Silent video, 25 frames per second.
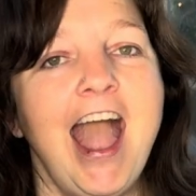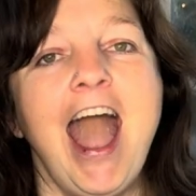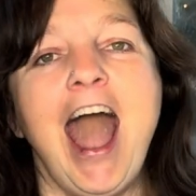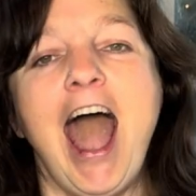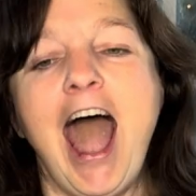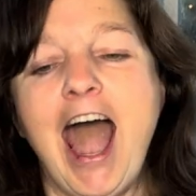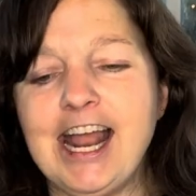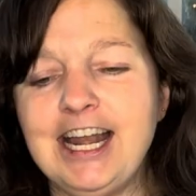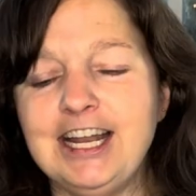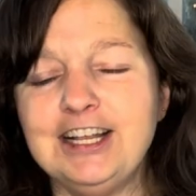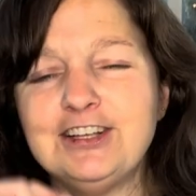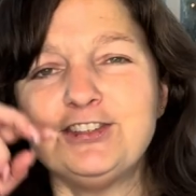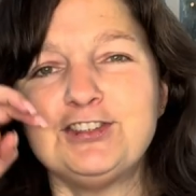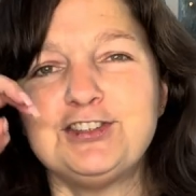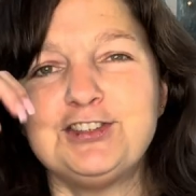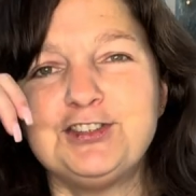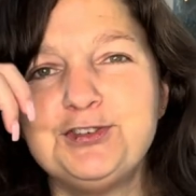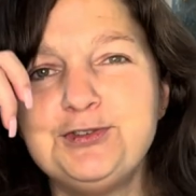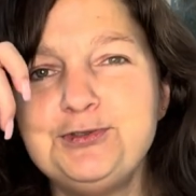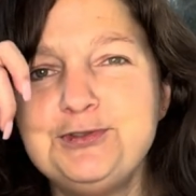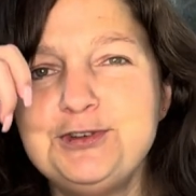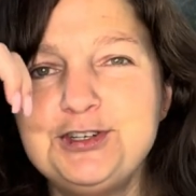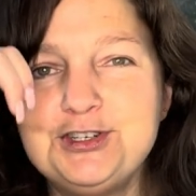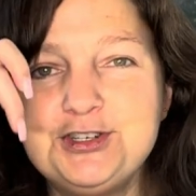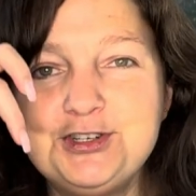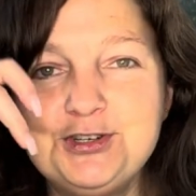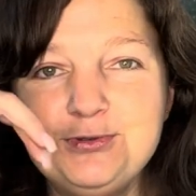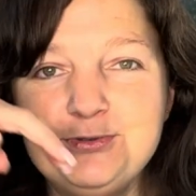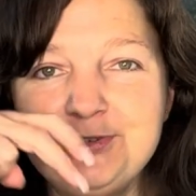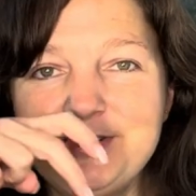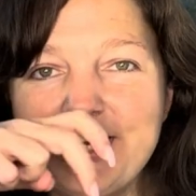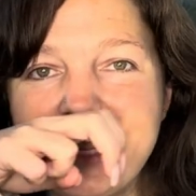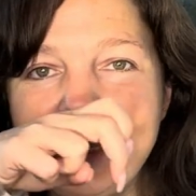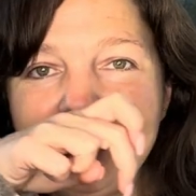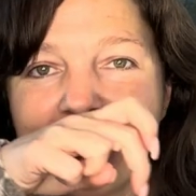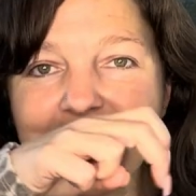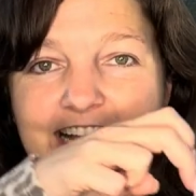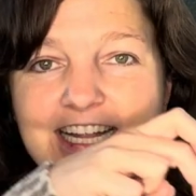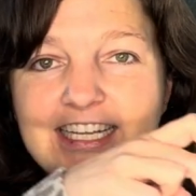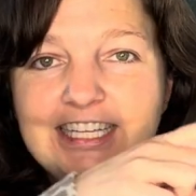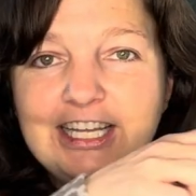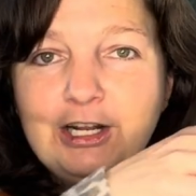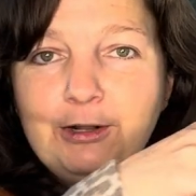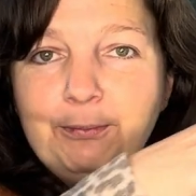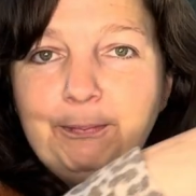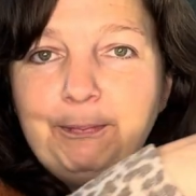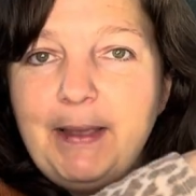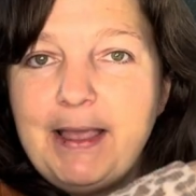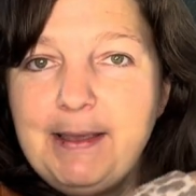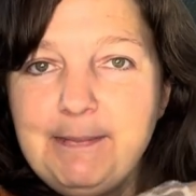And as soon as you take that
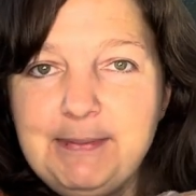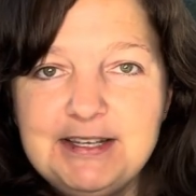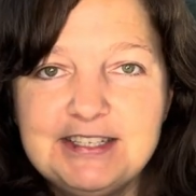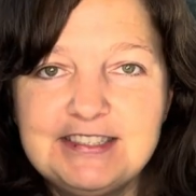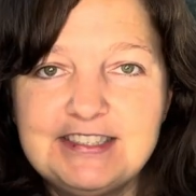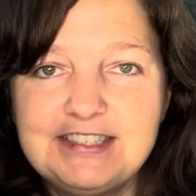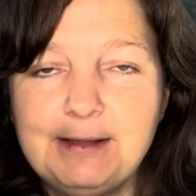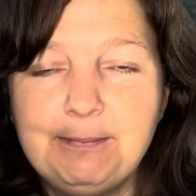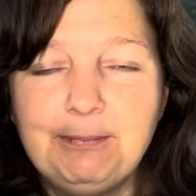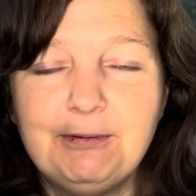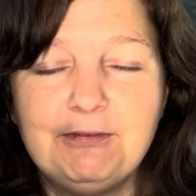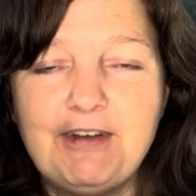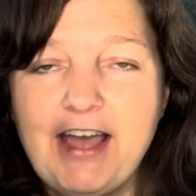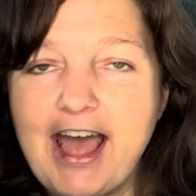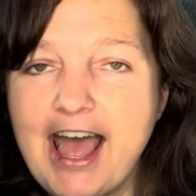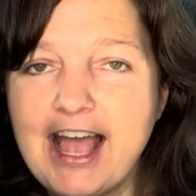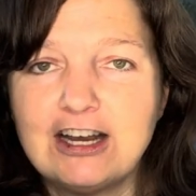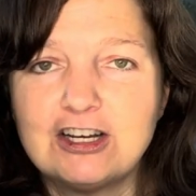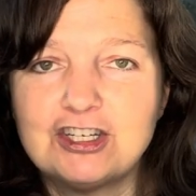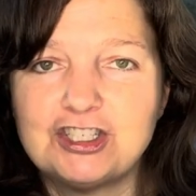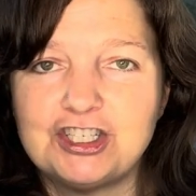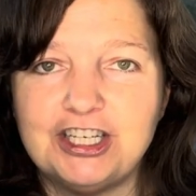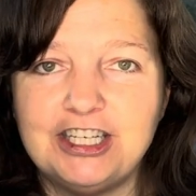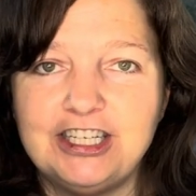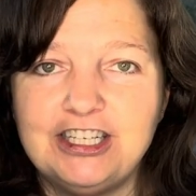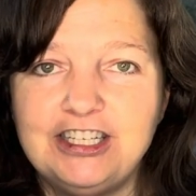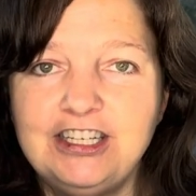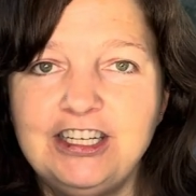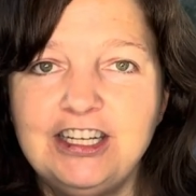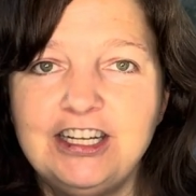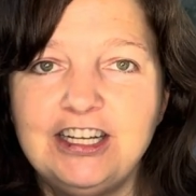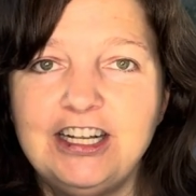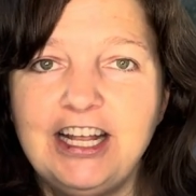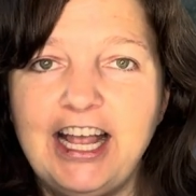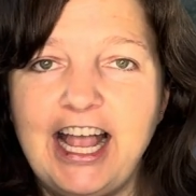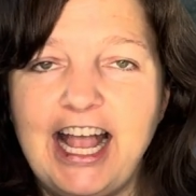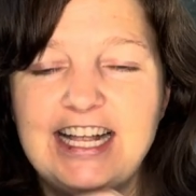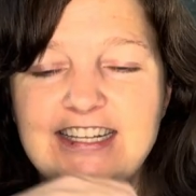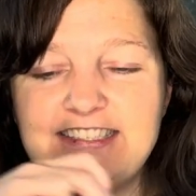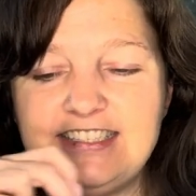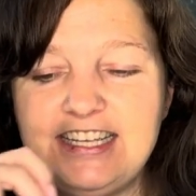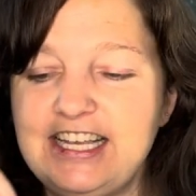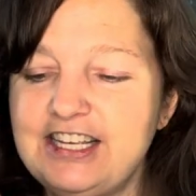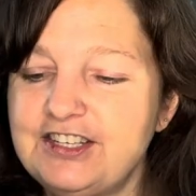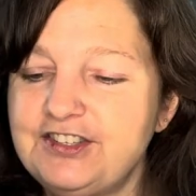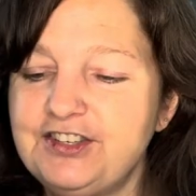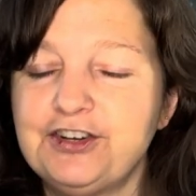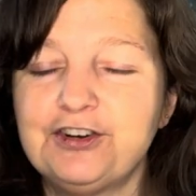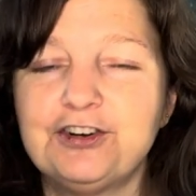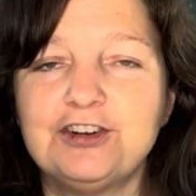little baby step of action, it's
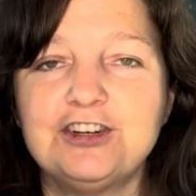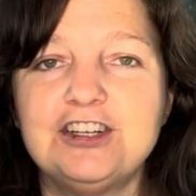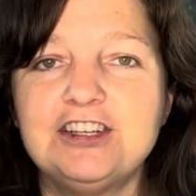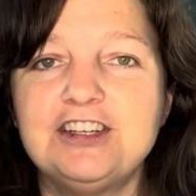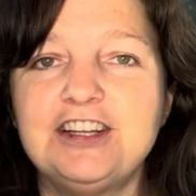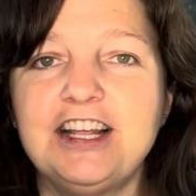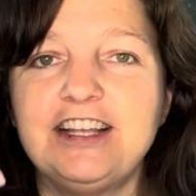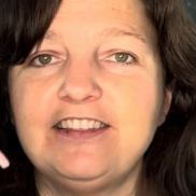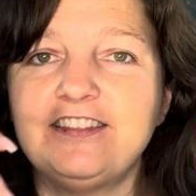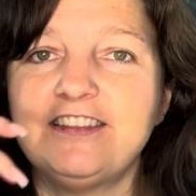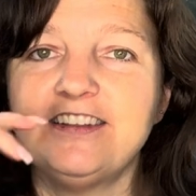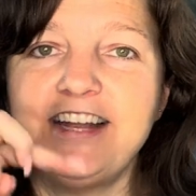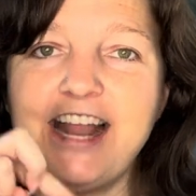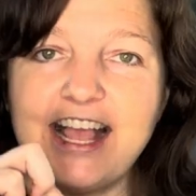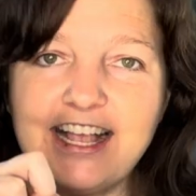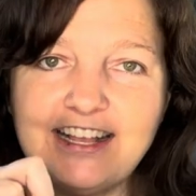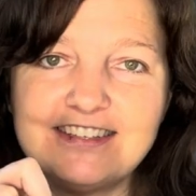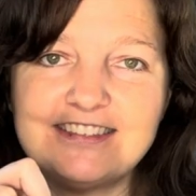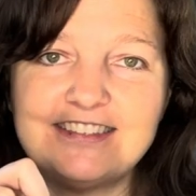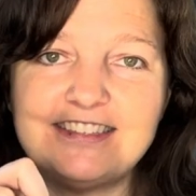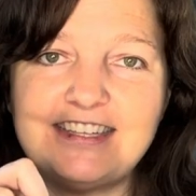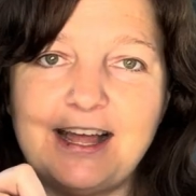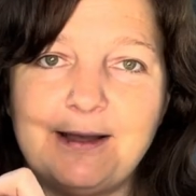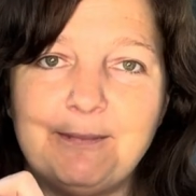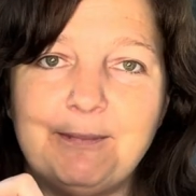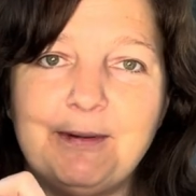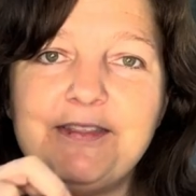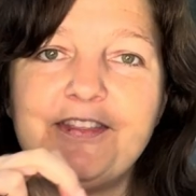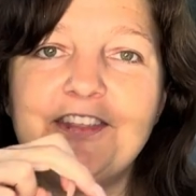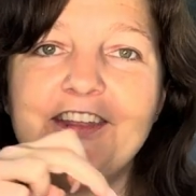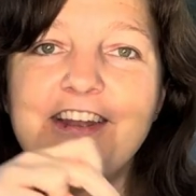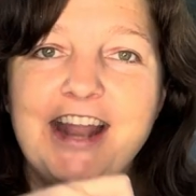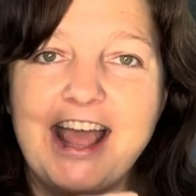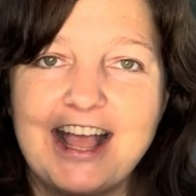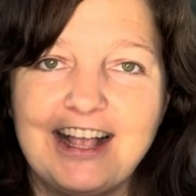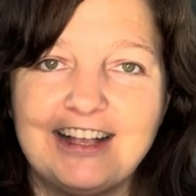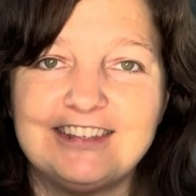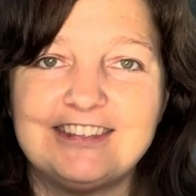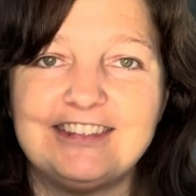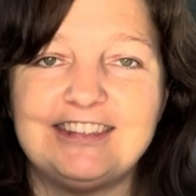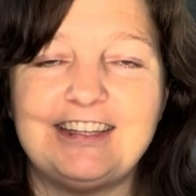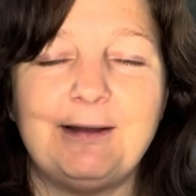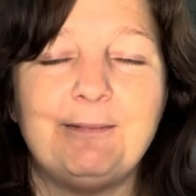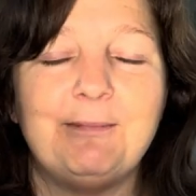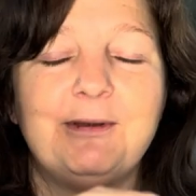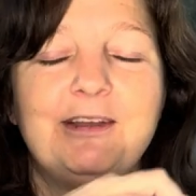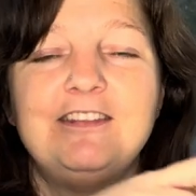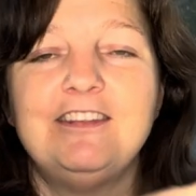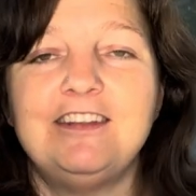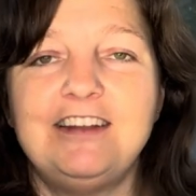easier to take the next step and the next
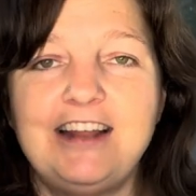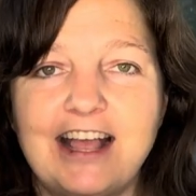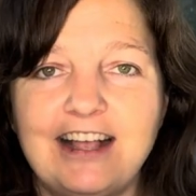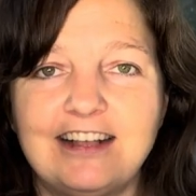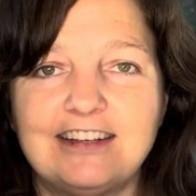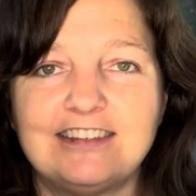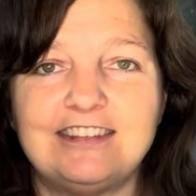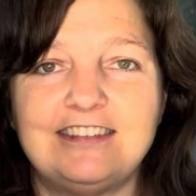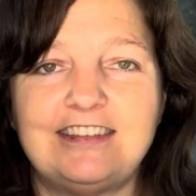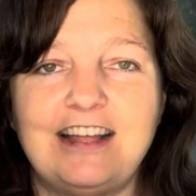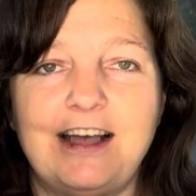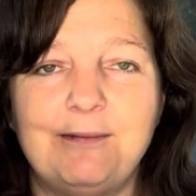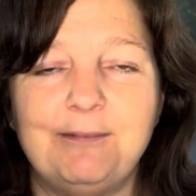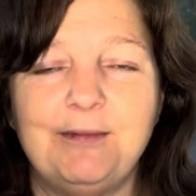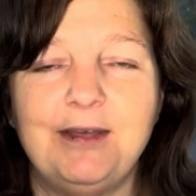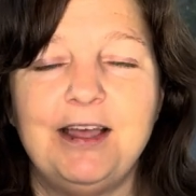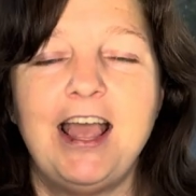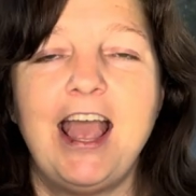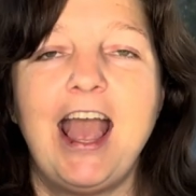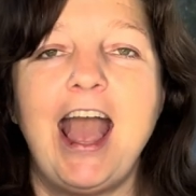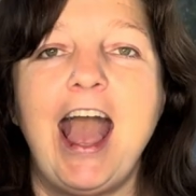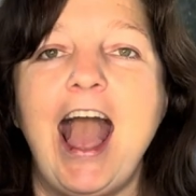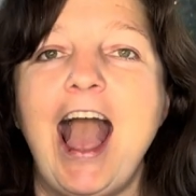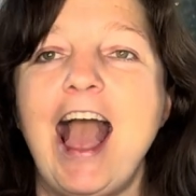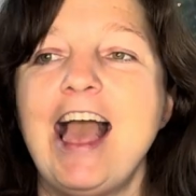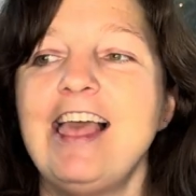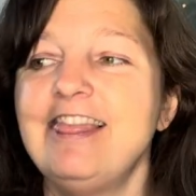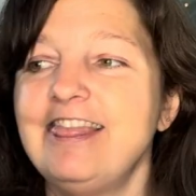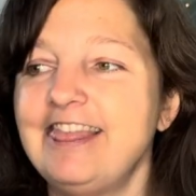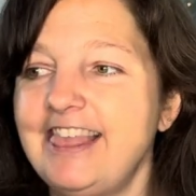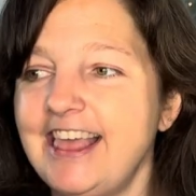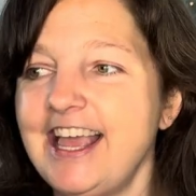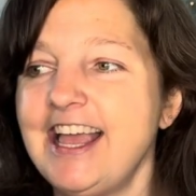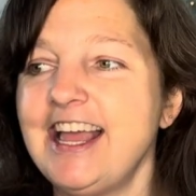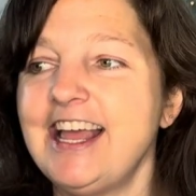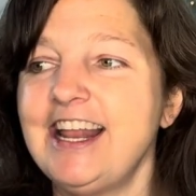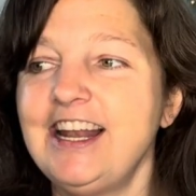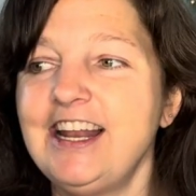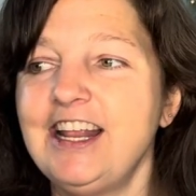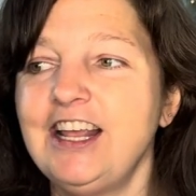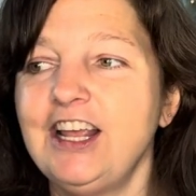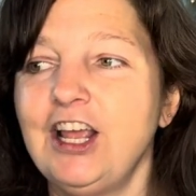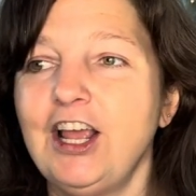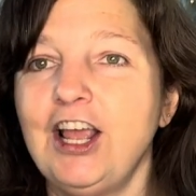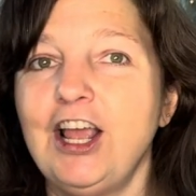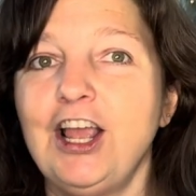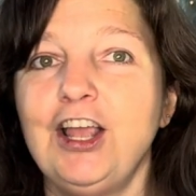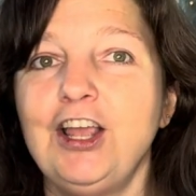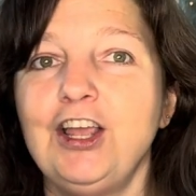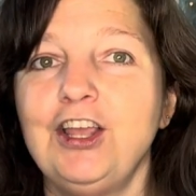step and the next step. And then
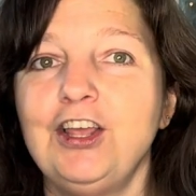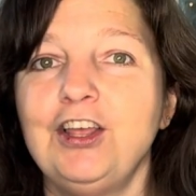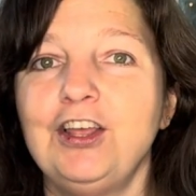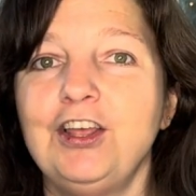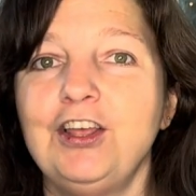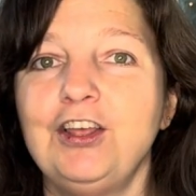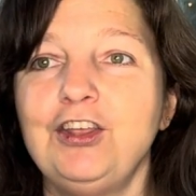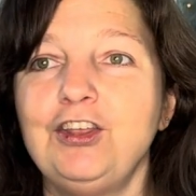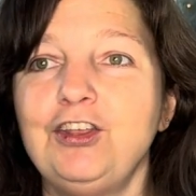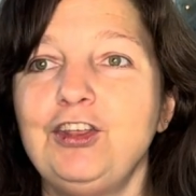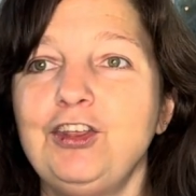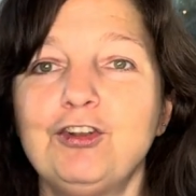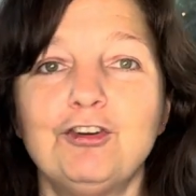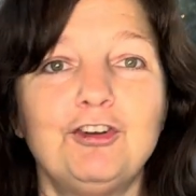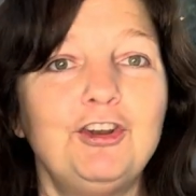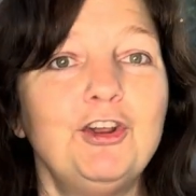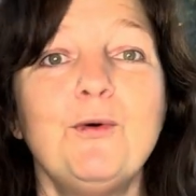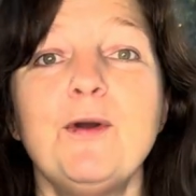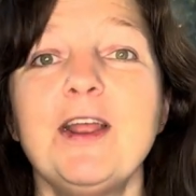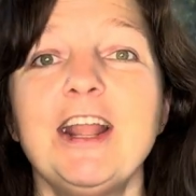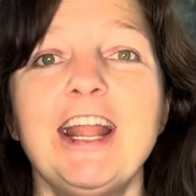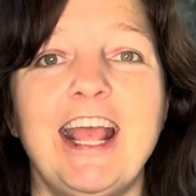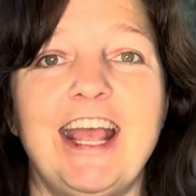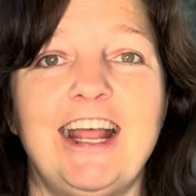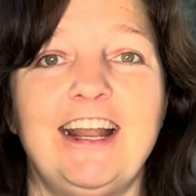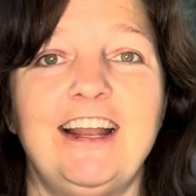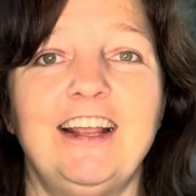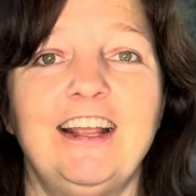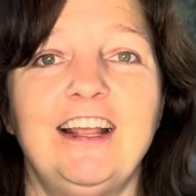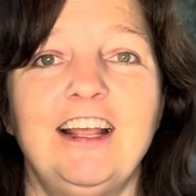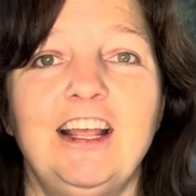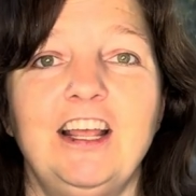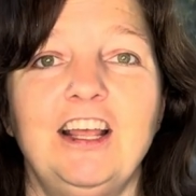you're doing it.